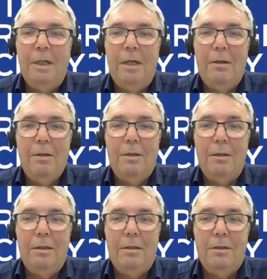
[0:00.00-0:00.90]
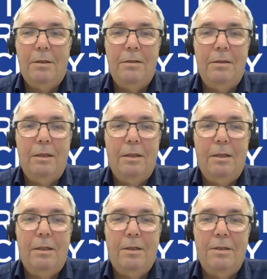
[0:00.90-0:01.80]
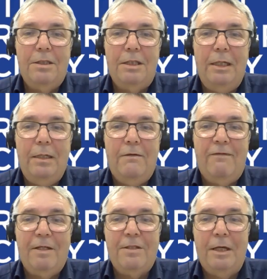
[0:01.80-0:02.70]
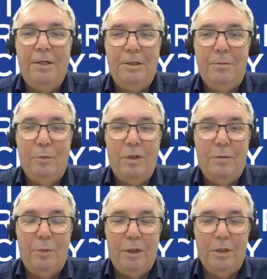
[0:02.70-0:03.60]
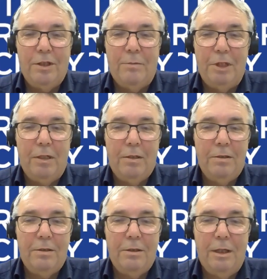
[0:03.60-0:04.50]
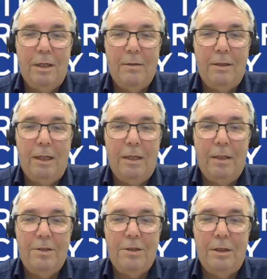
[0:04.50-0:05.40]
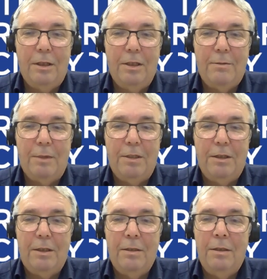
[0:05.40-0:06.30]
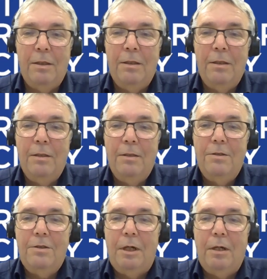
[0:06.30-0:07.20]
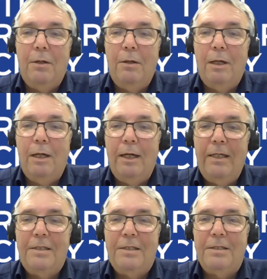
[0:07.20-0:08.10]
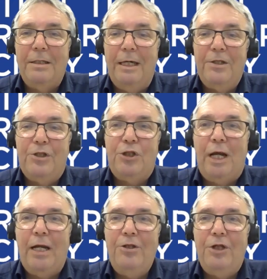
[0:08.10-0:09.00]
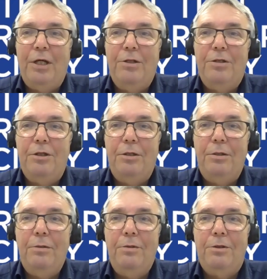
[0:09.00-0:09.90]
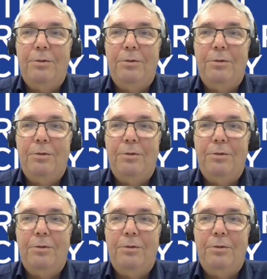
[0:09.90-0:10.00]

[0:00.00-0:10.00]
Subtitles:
no, I can see the fascination with the subject. Yeah, it certainly is amazing. So it's challenging to